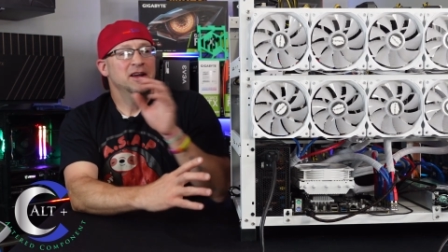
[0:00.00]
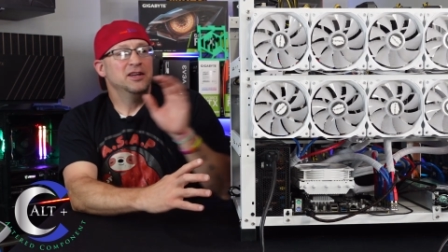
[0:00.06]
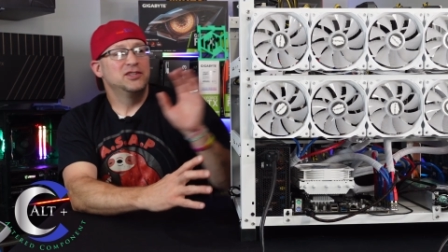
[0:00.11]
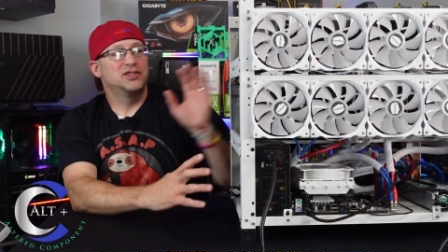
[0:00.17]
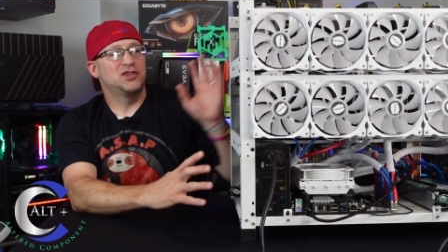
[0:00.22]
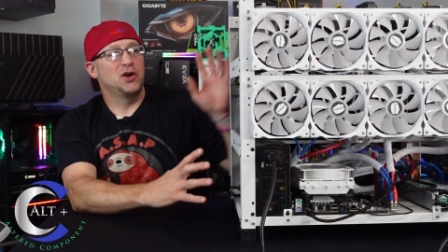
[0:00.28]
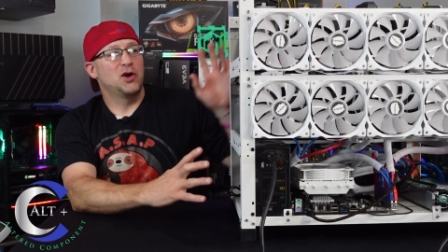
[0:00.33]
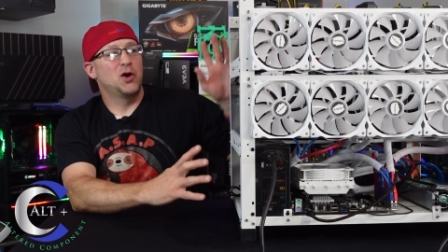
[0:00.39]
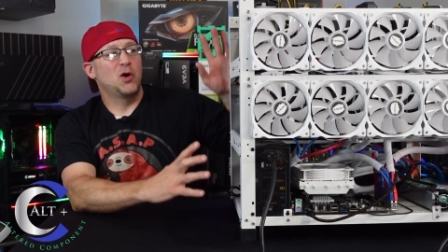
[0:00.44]

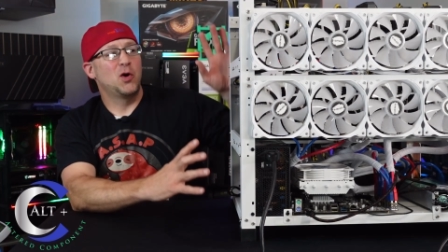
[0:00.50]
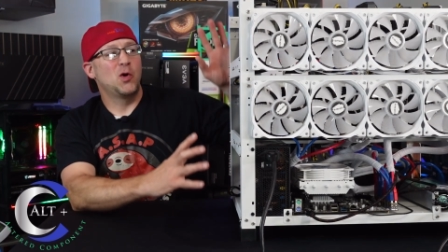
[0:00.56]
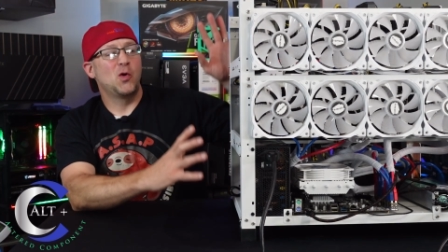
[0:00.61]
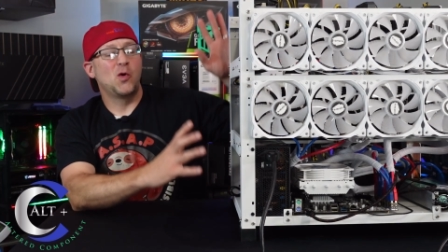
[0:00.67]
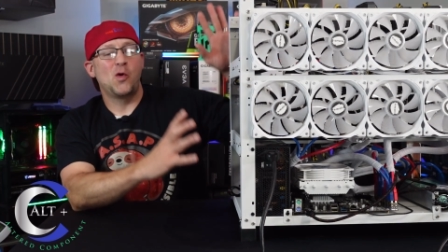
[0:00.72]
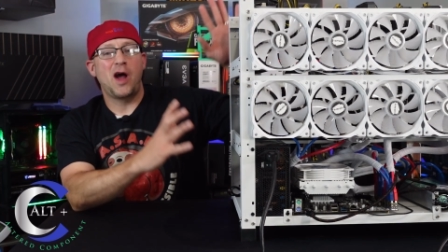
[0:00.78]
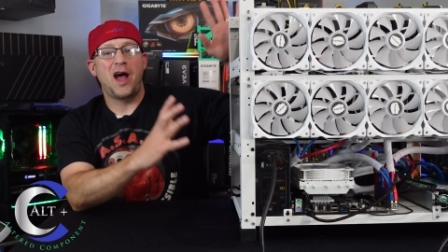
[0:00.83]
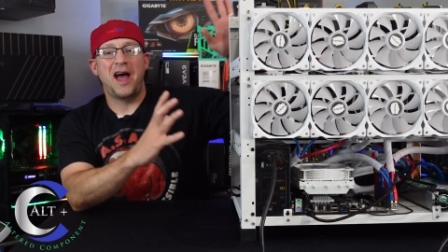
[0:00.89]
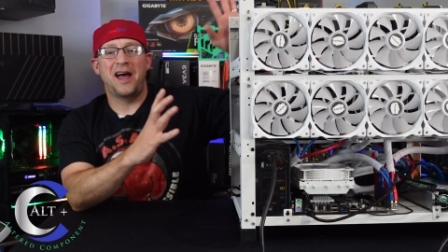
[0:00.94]

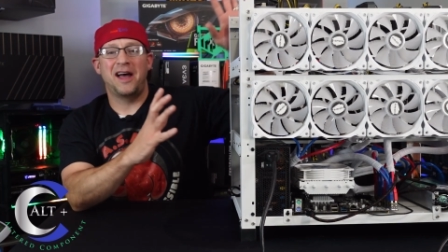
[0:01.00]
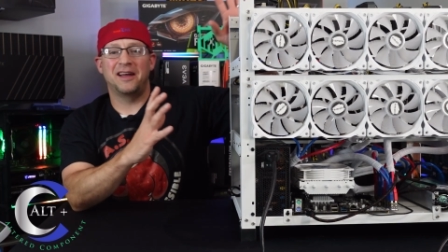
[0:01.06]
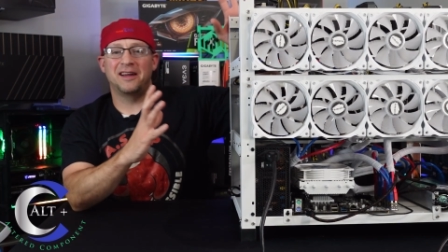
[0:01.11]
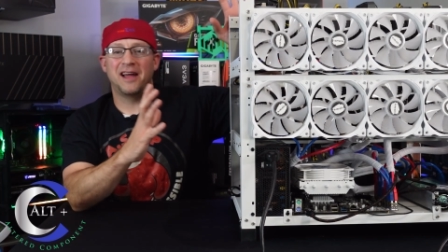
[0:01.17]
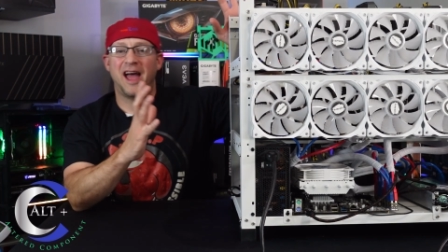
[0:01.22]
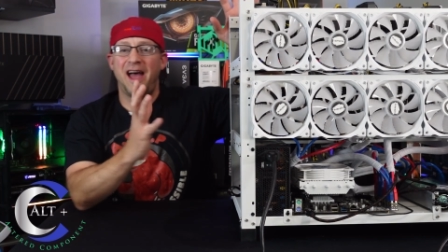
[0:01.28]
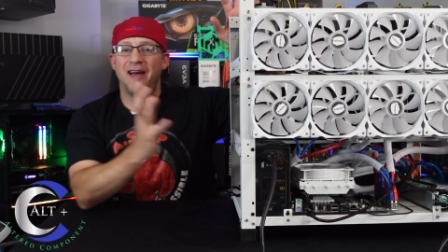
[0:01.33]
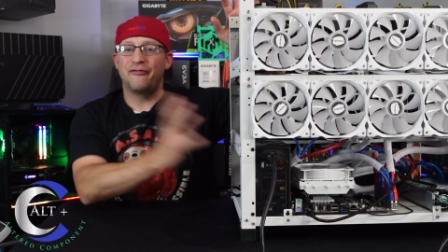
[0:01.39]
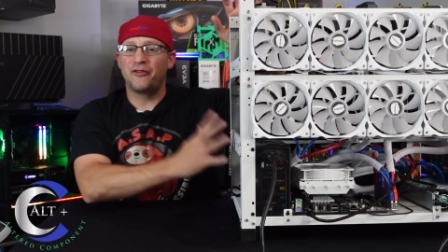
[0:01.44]
So
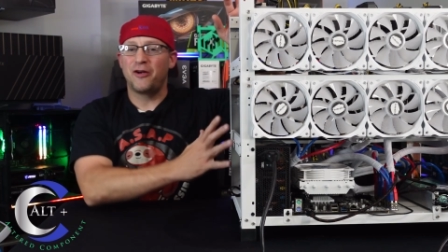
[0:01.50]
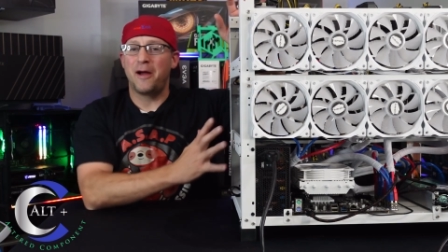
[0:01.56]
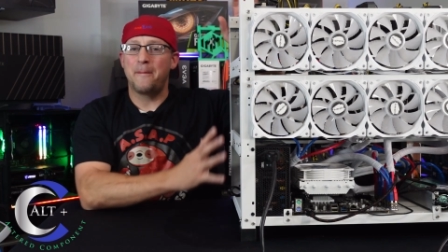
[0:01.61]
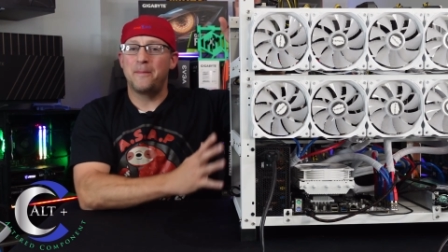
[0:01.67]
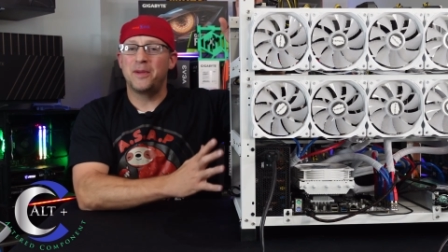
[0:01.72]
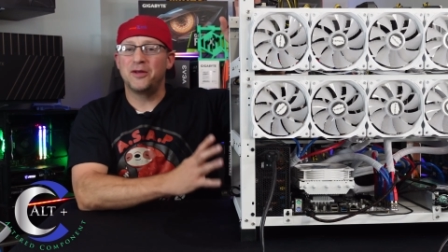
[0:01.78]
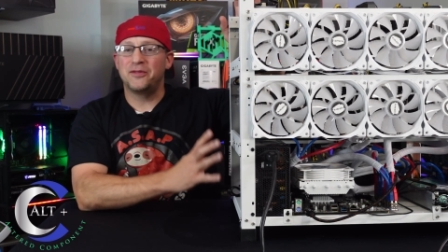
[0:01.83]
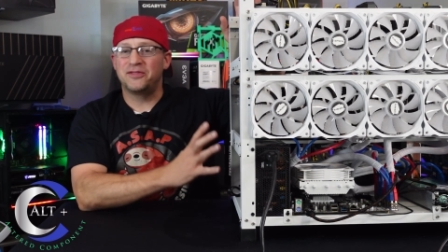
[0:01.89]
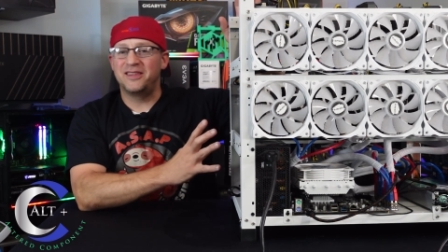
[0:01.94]
after I
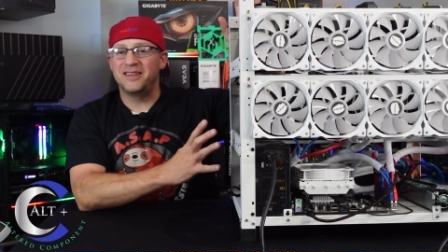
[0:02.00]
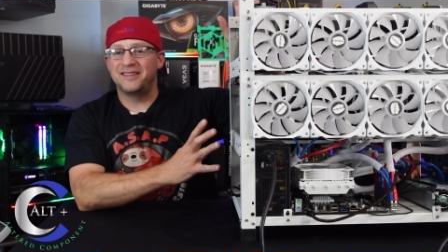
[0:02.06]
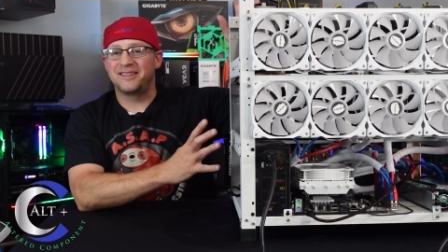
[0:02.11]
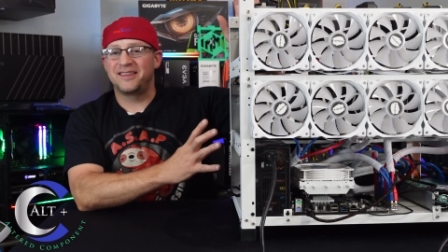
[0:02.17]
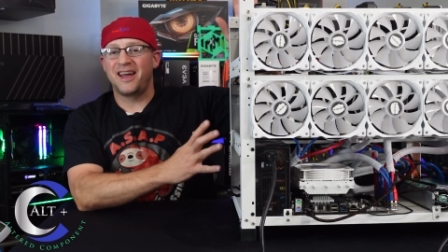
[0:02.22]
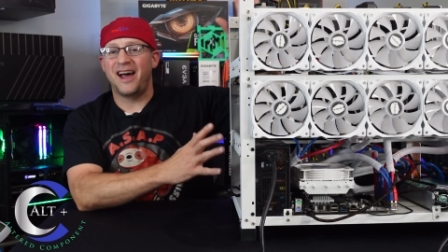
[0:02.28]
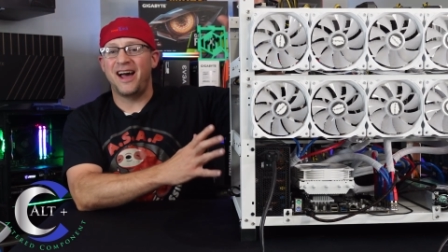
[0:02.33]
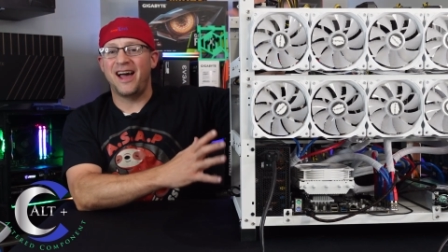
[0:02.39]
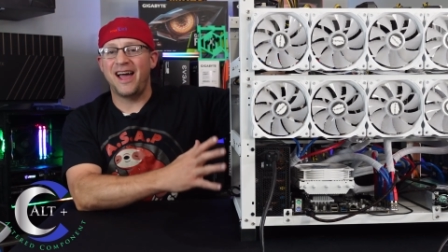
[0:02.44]
built this
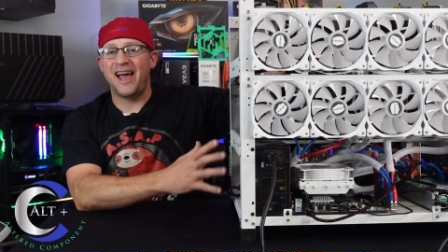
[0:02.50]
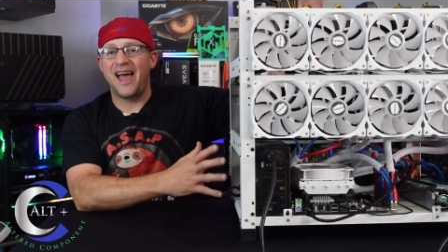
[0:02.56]
guy,